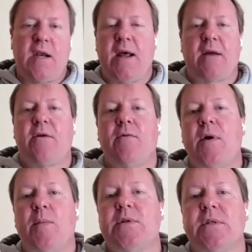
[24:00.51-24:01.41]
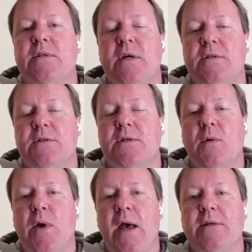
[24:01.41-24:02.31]
not an accurate representation. So
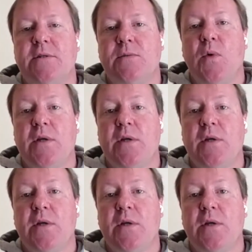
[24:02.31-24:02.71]
we had to do